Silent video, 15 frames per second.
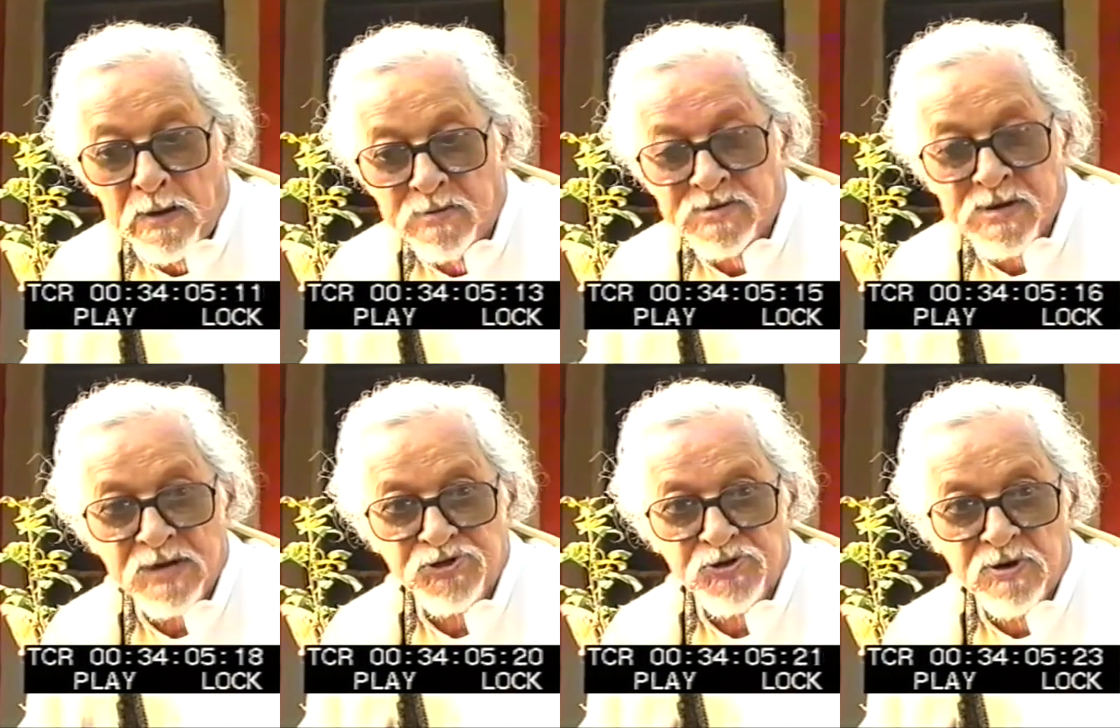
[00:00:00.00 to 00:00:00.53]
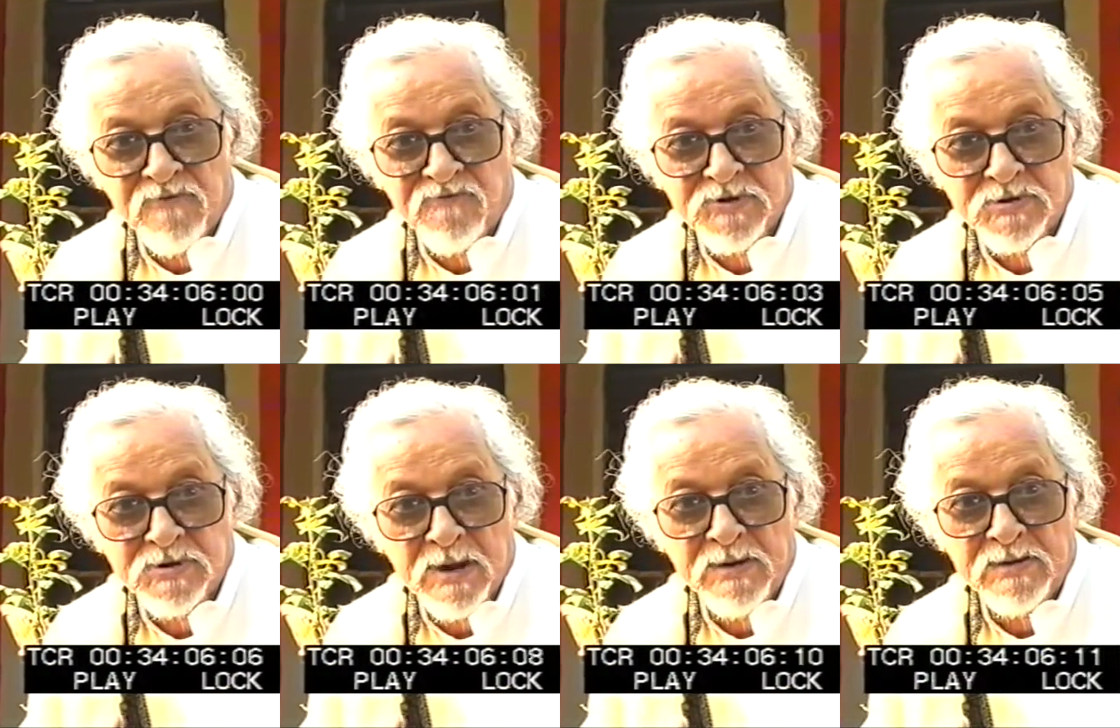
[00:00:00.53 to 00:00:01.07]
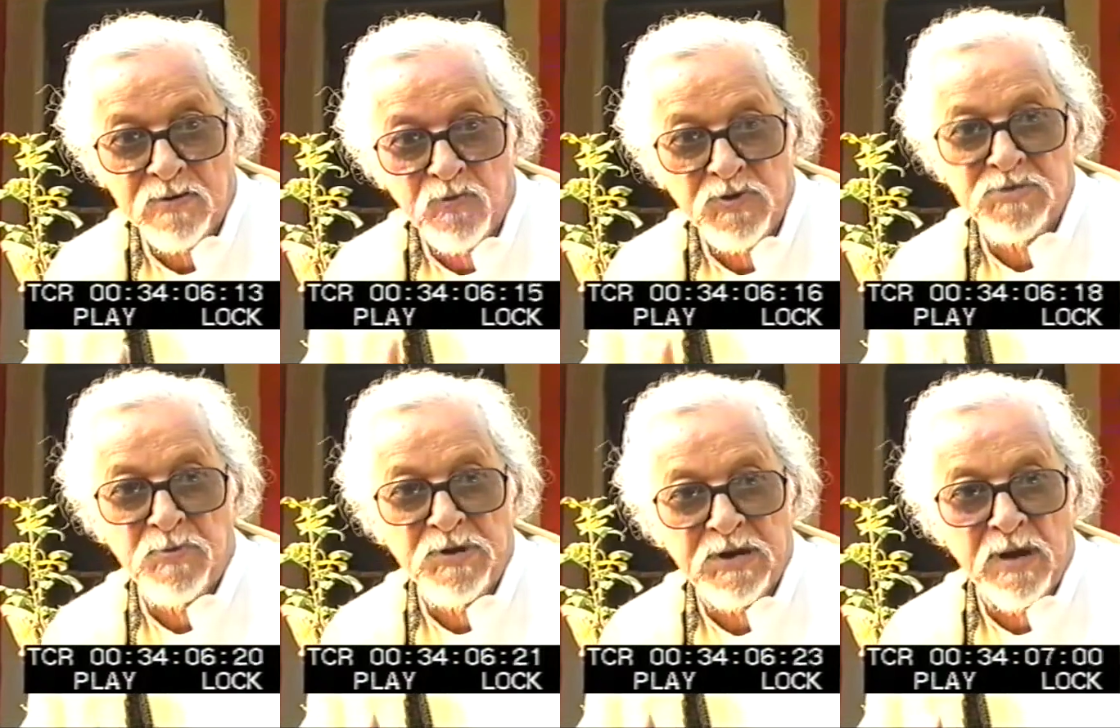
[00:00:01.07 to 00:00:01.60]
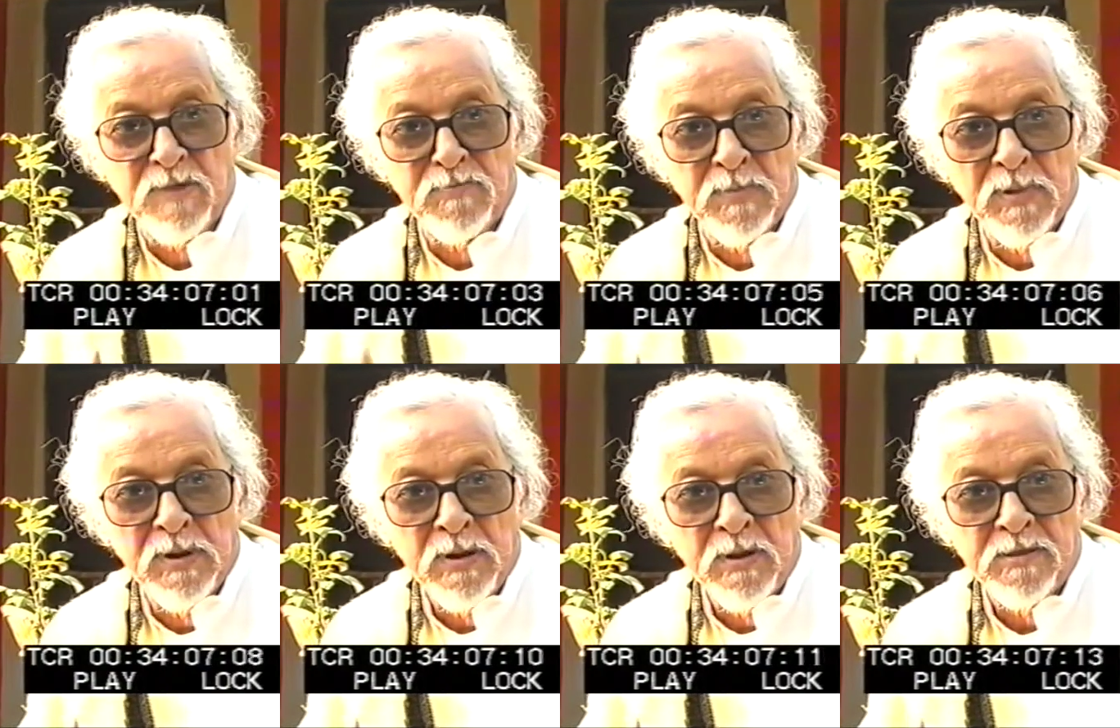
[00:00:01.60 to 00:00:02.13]
a section of society which became
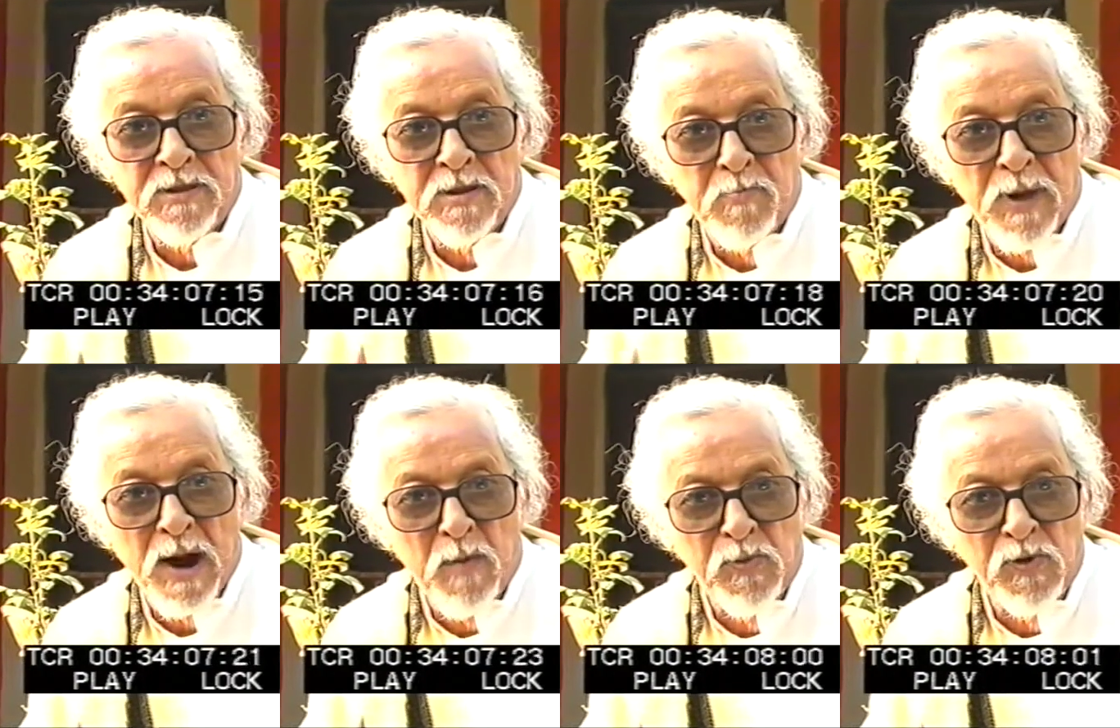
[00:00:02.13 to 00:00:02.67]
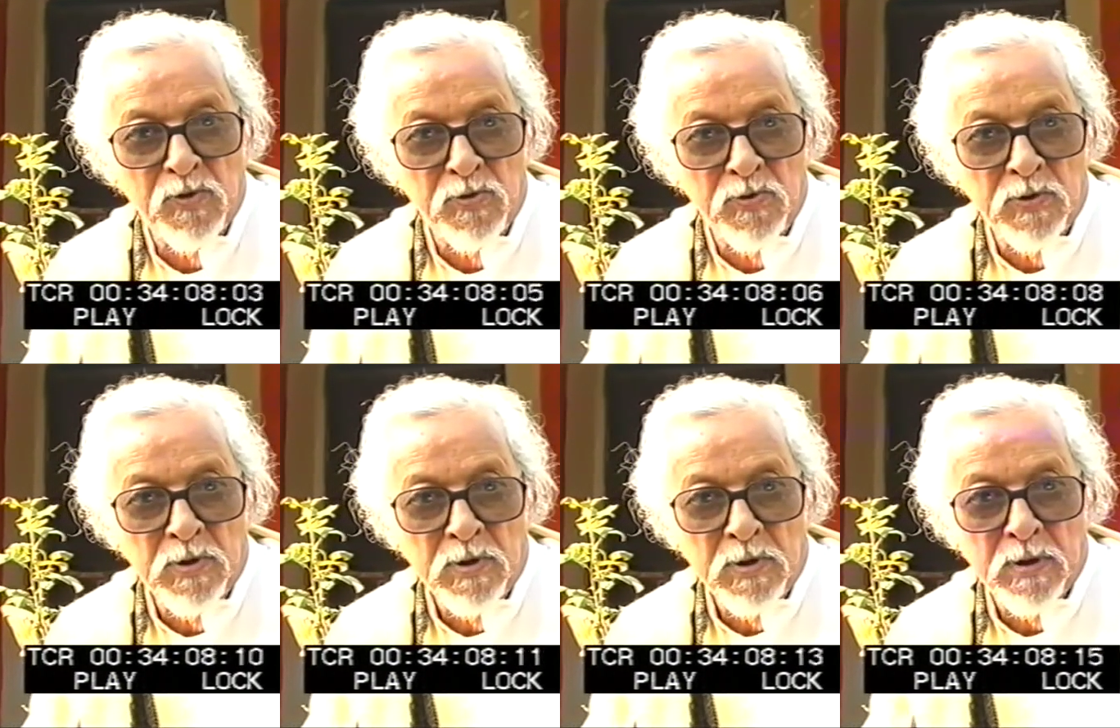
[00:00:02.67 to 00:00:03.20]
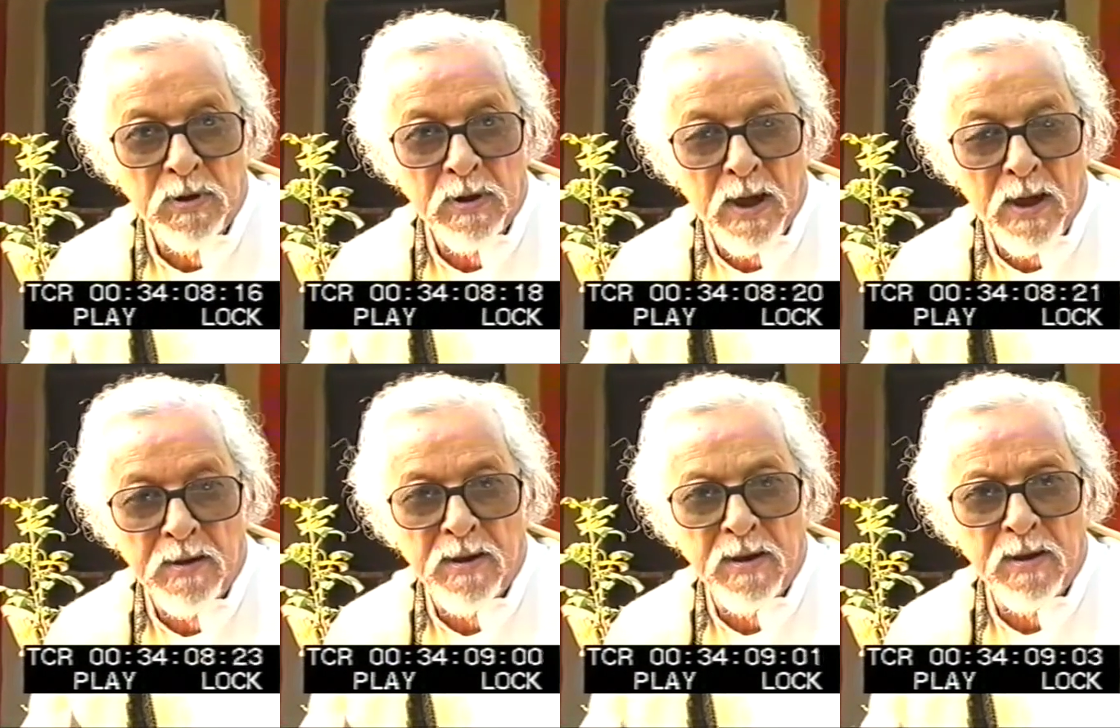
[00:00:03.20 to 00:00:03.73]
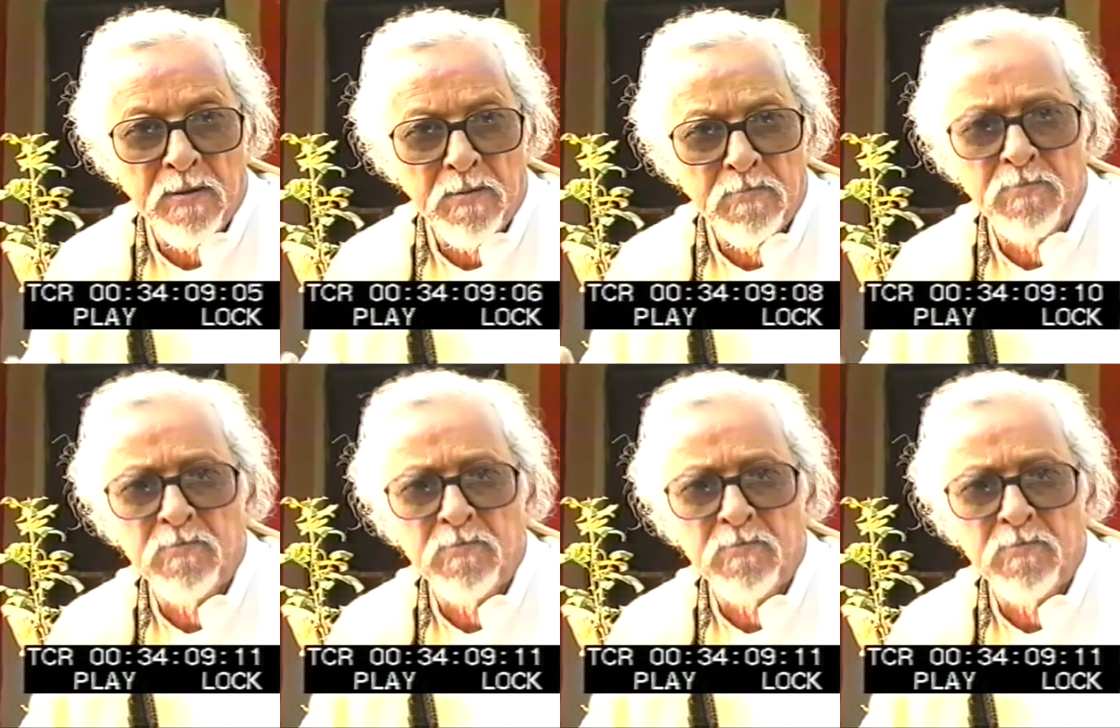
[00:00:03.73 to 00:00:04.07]
the Brahmo and the